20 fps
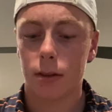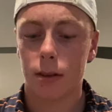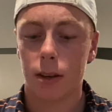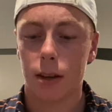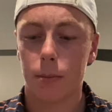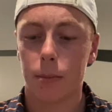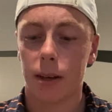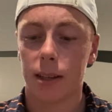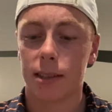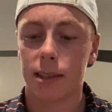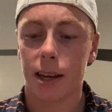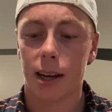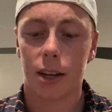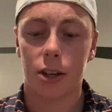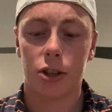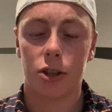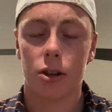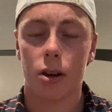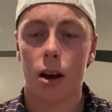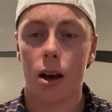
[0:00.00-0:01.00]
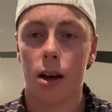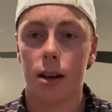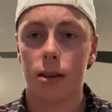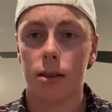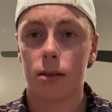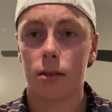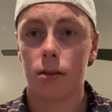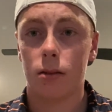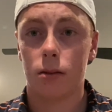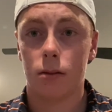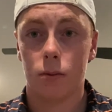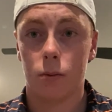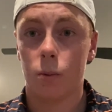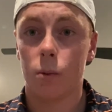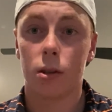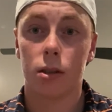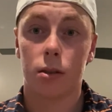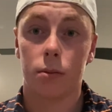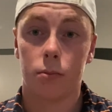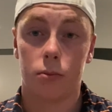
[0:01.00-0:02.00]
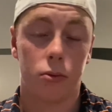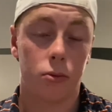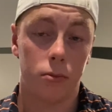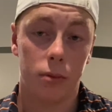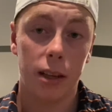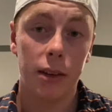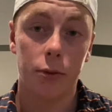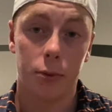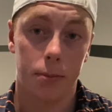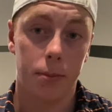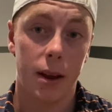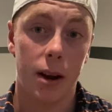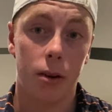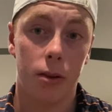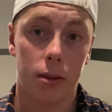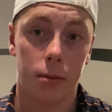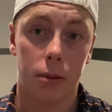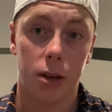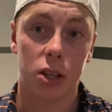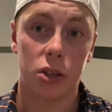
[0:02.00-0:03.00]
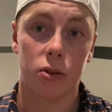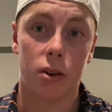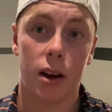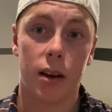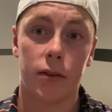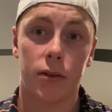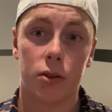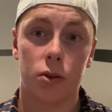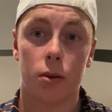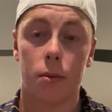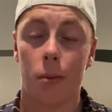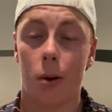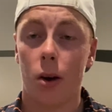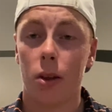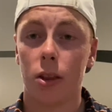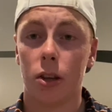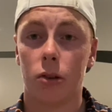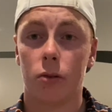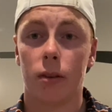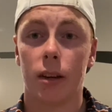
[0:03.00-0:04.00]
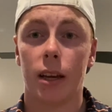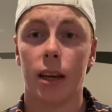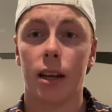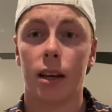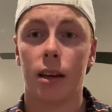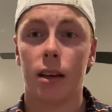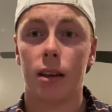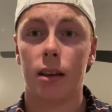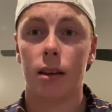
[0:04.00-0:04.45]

And my second shot was even better than my drive. So I'm on the green,